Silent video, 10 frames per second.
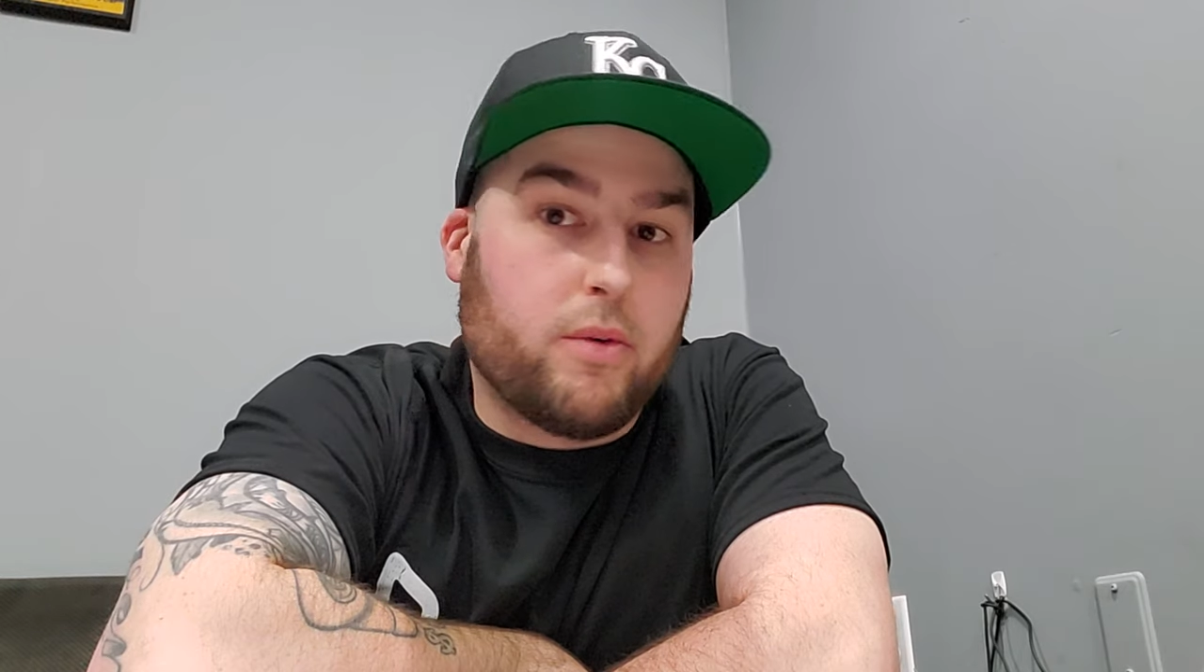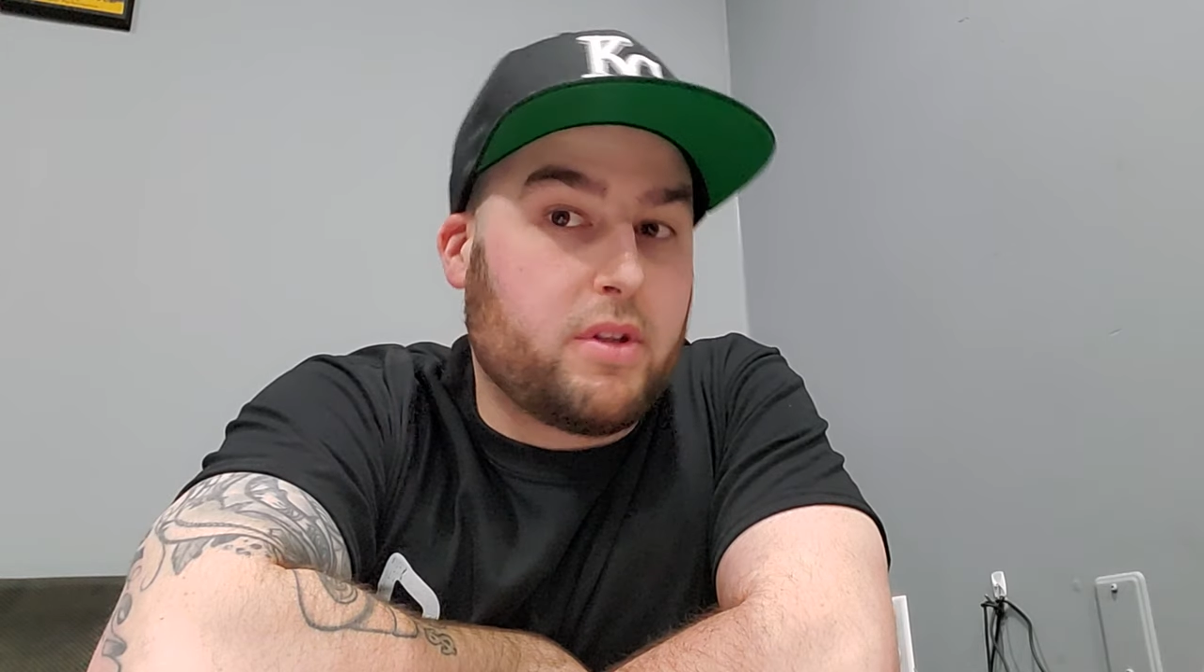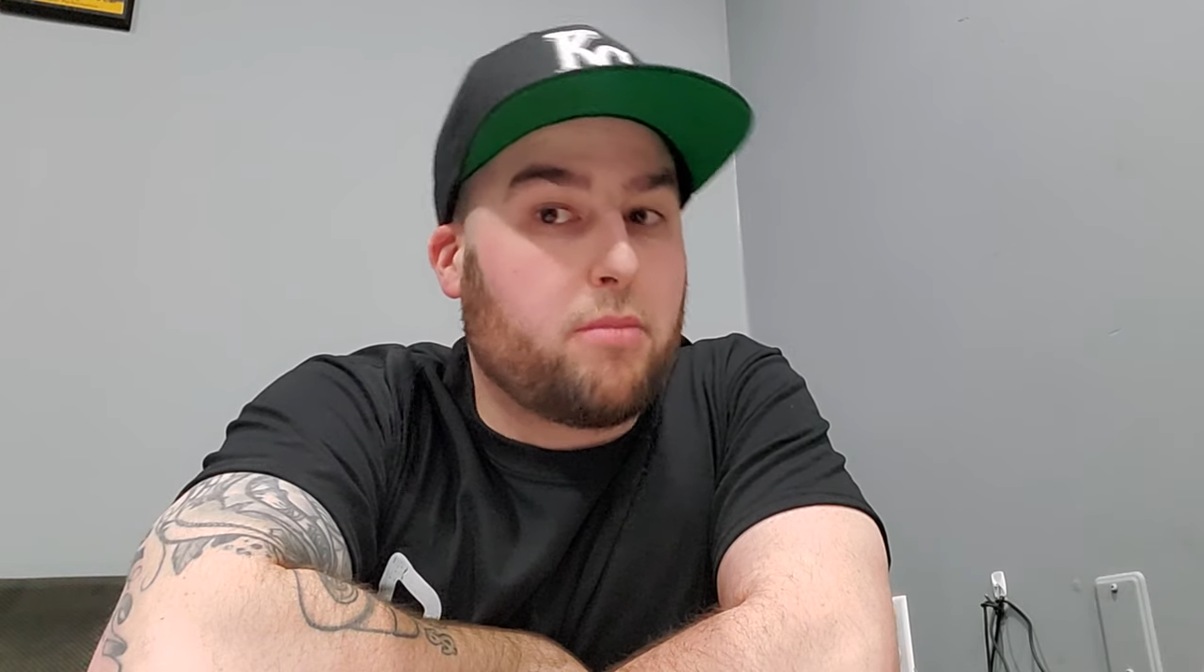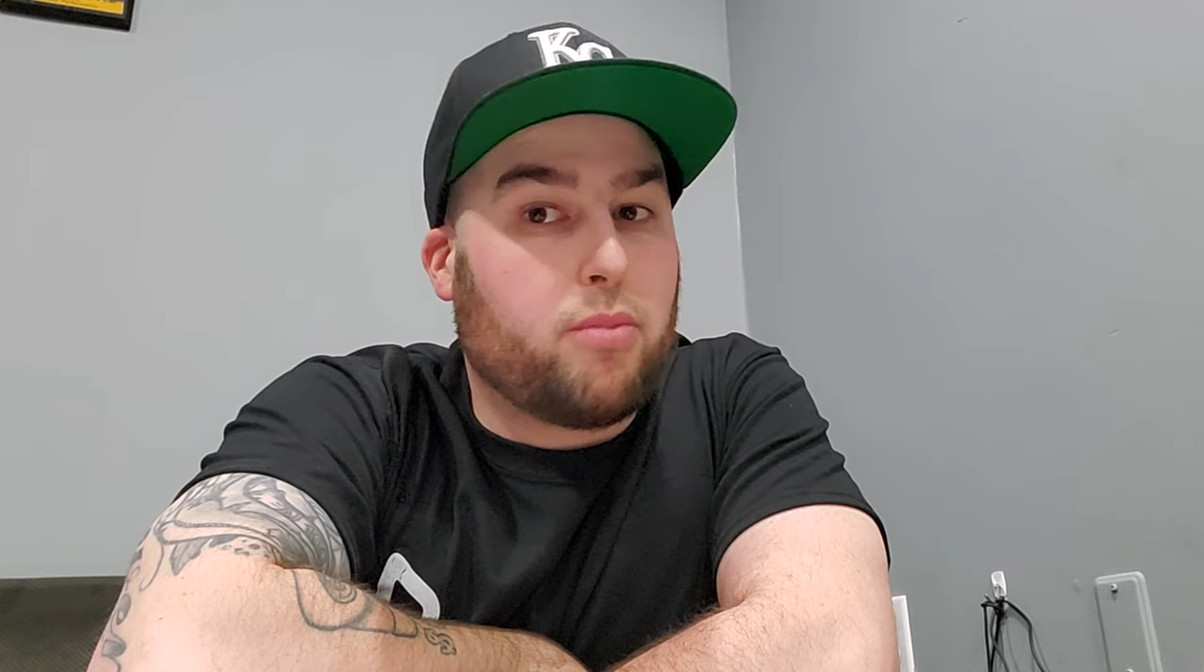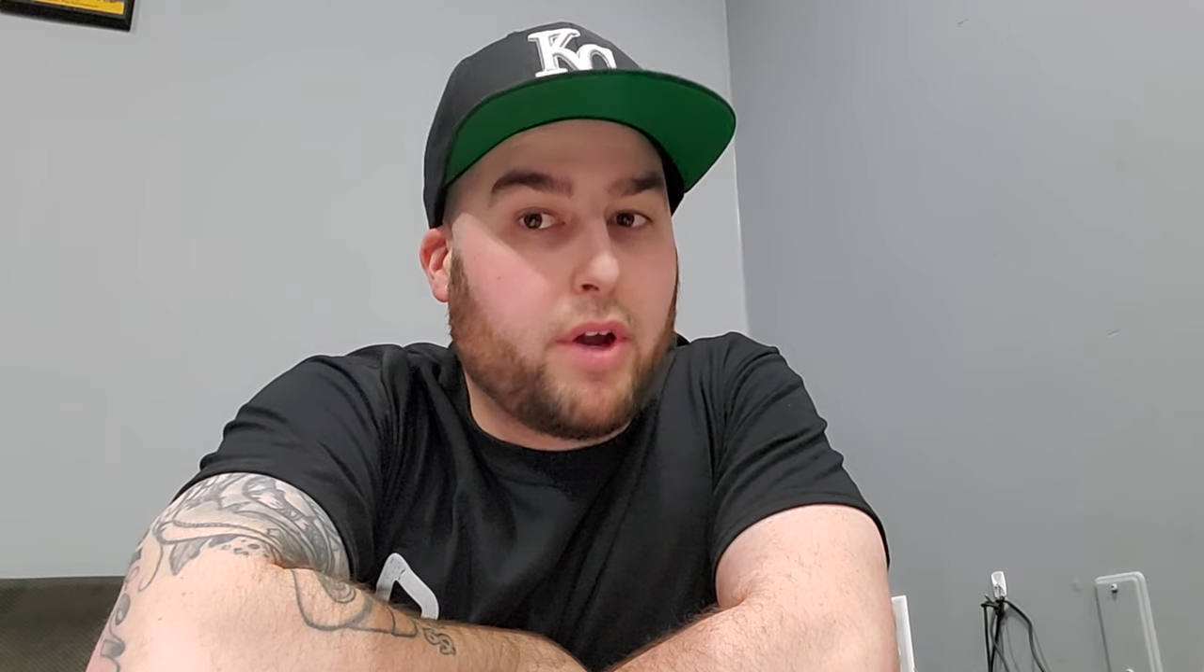
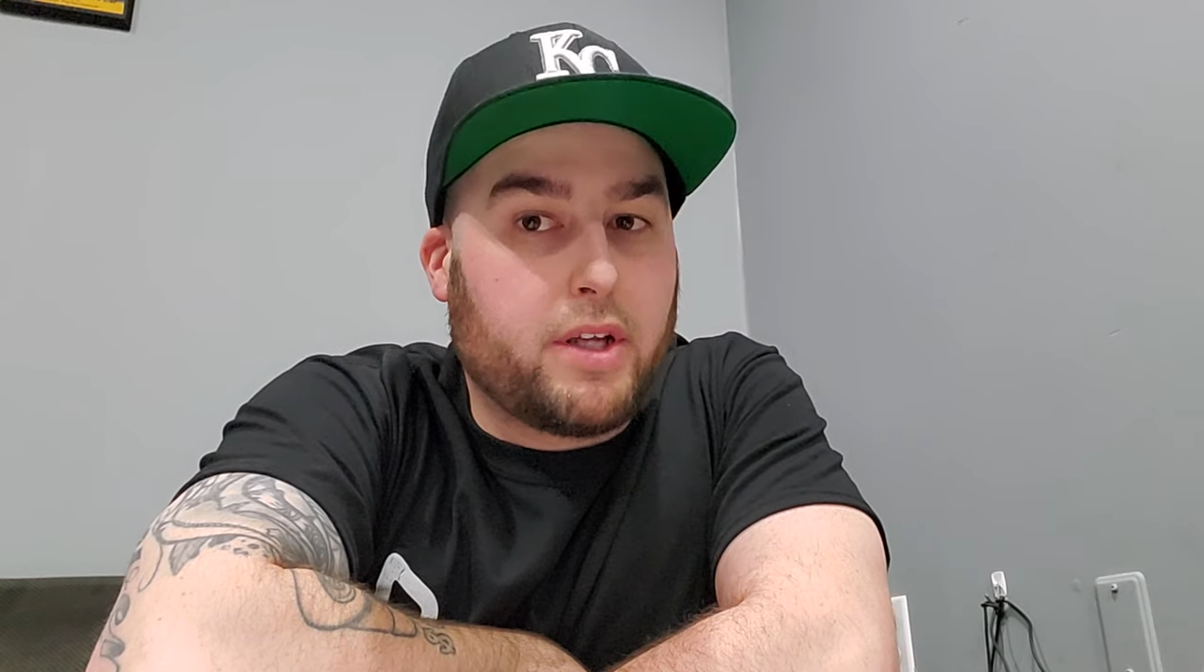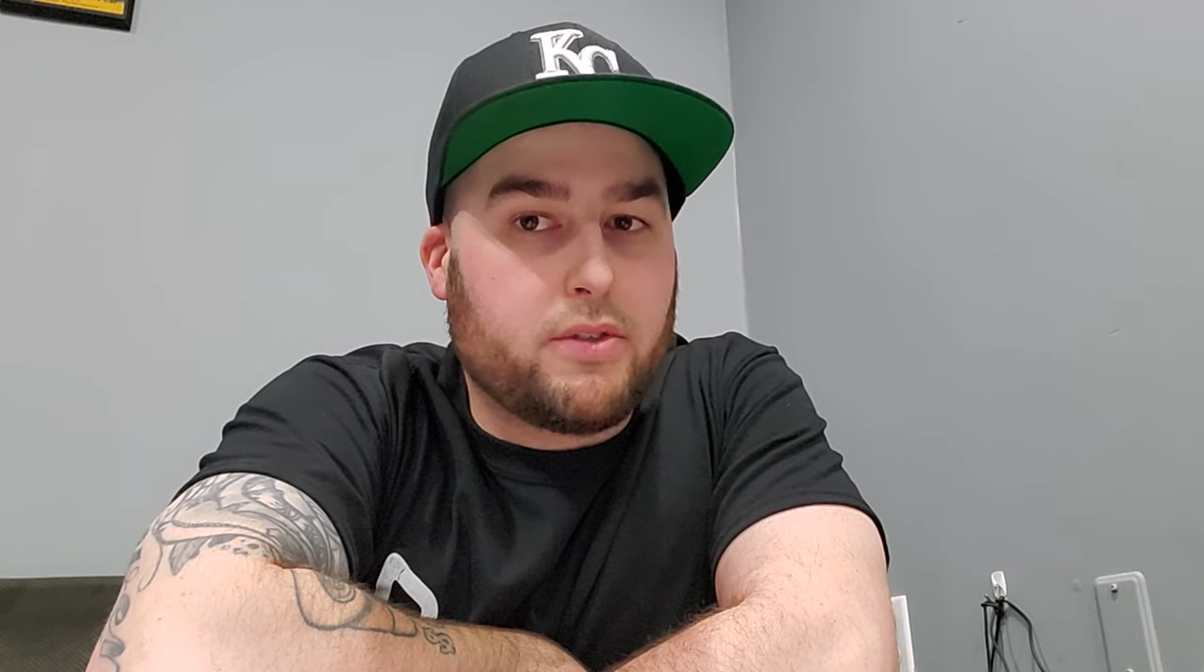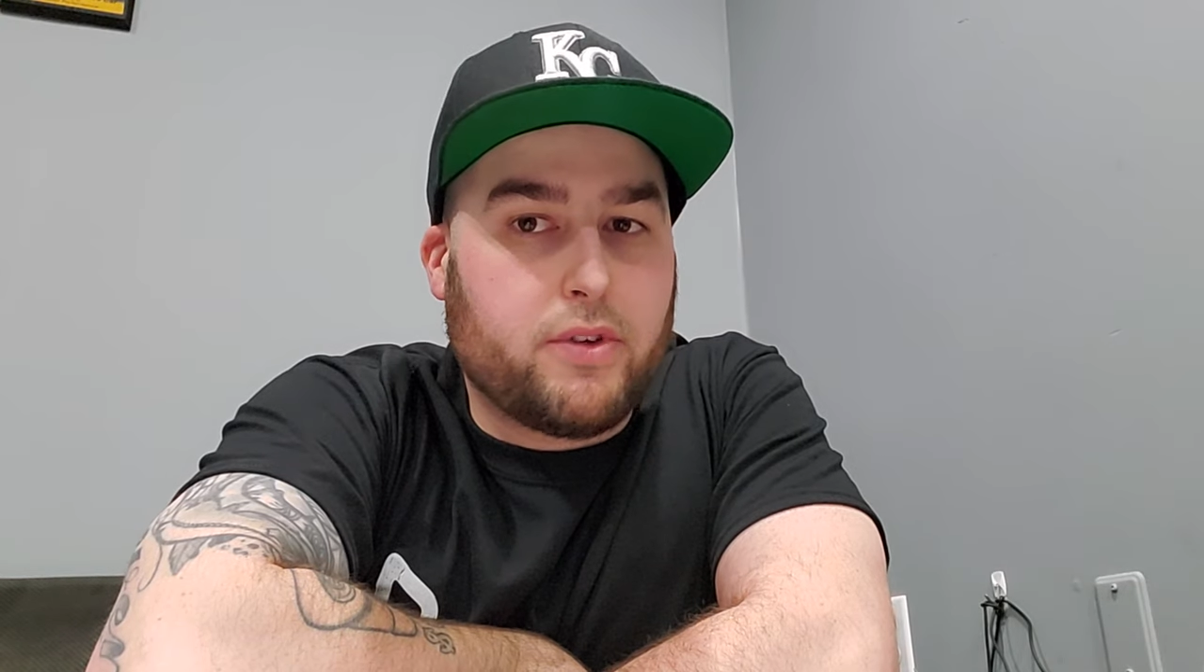with the brakes